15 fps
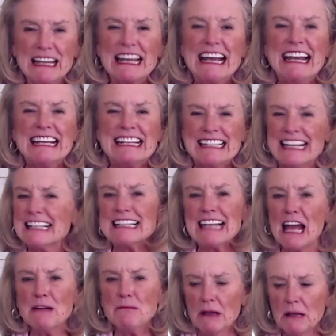6 to 8
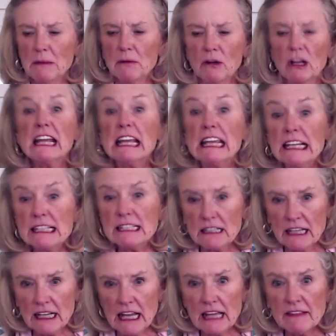people easily,
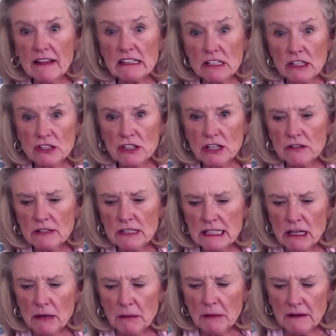and that's a generous helping
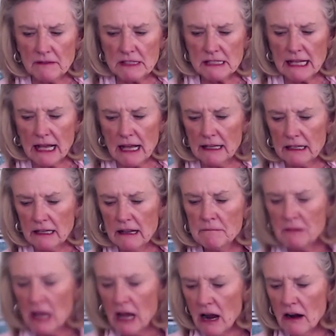of the salad.
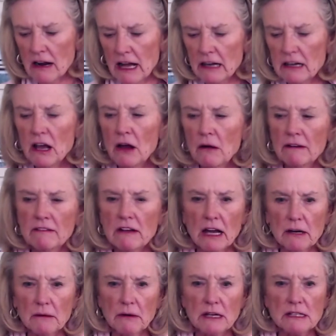All right. We've got our
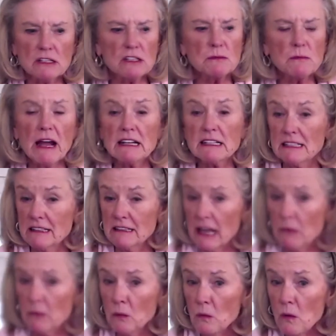Brussels sprouts. They were
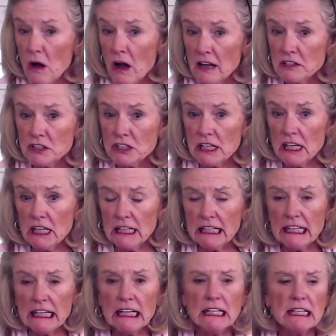washed and
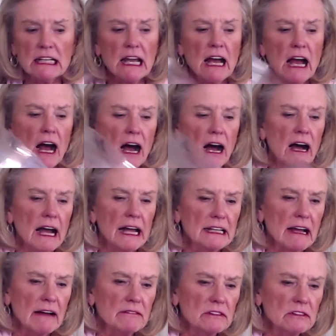cleaned, and I
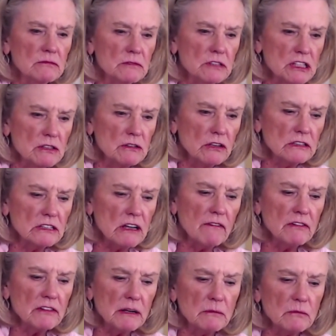just looked over
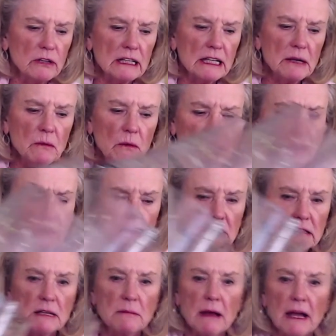them really well to
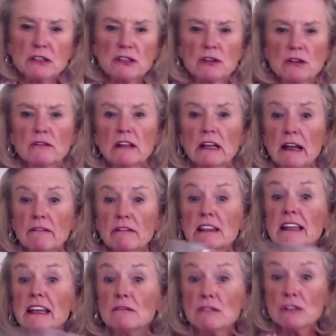make sure that everything
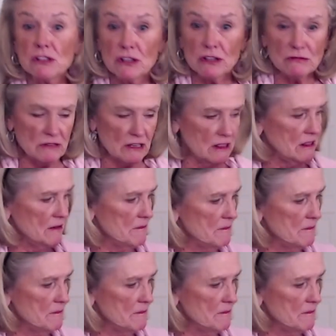was good with them.